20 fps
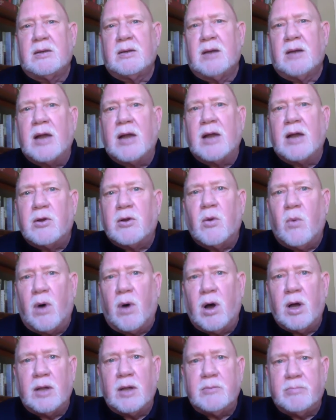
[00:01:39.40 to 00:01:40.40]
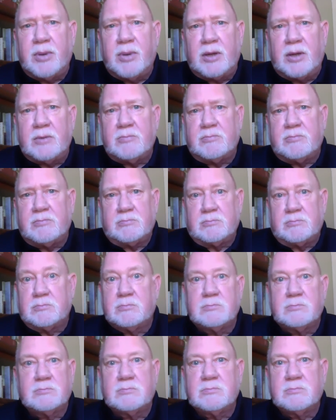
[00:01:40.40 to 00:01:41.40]
I could go on, but
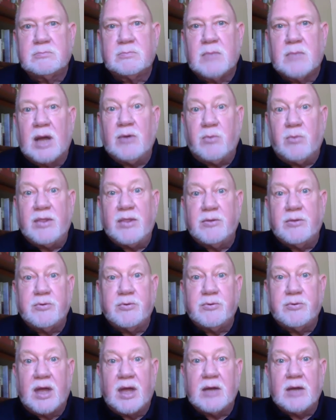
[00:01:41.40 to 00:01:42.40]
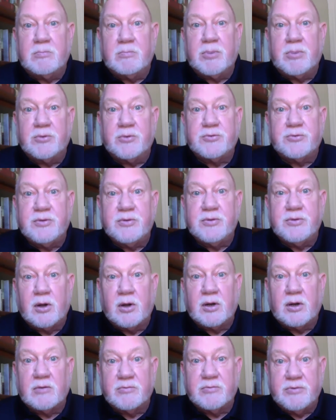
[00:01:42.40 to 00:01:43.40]
I'd rather do that in person than
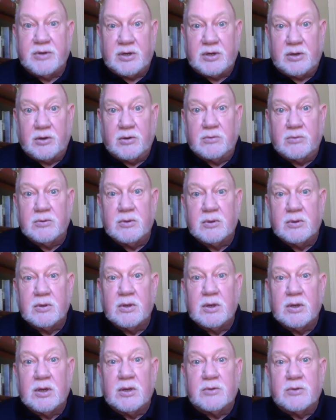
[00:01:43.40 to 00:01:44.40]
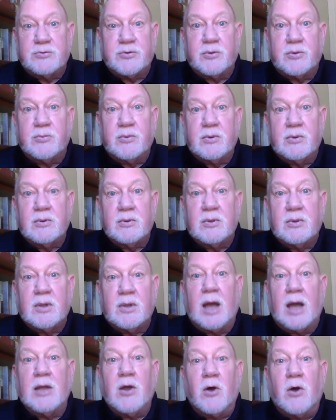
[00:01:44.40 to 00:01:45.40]
on a video. So
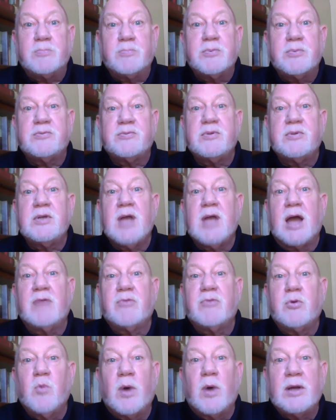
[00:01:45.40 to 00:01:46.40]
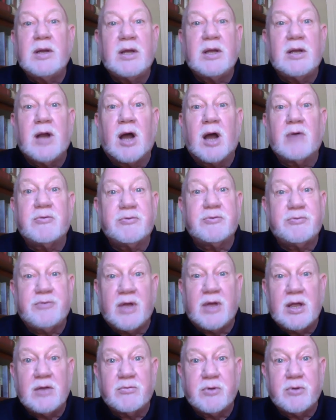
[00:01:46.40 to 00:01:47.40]
I hope to see everyone in our
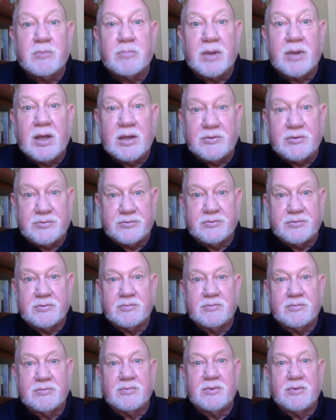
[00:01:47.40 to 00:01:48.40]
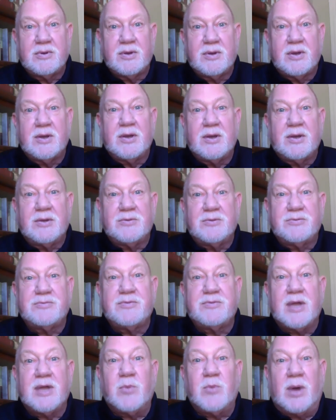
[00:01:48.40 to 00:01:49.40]
favorite place.
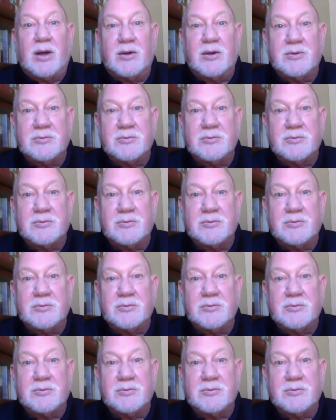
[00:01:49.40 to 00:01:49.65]
Stay well.